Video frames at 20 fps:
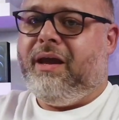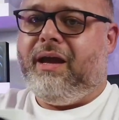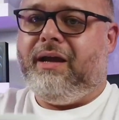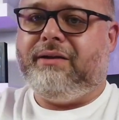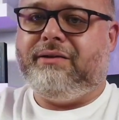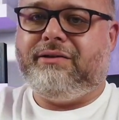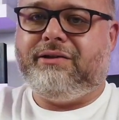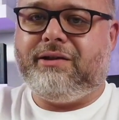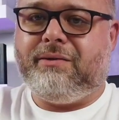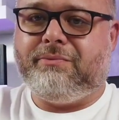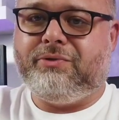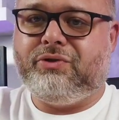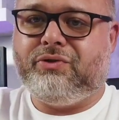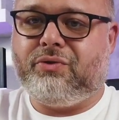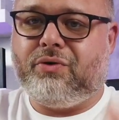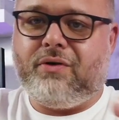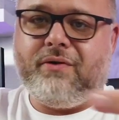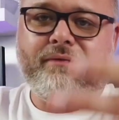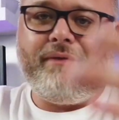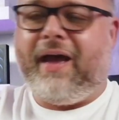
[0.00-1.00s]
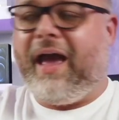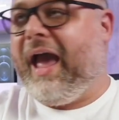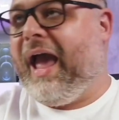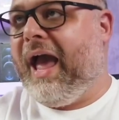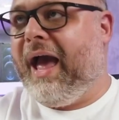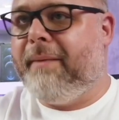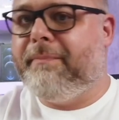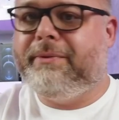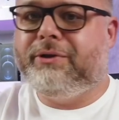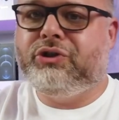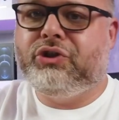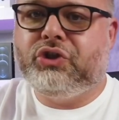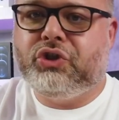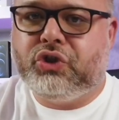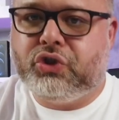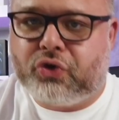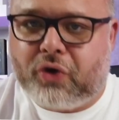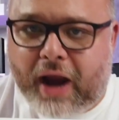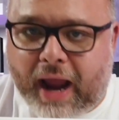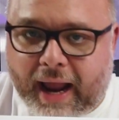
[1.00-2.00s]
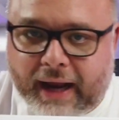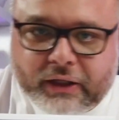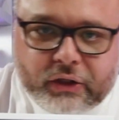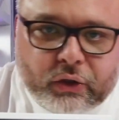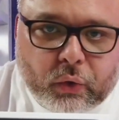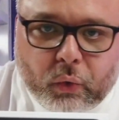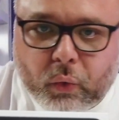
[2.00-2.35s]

in some sort of abstract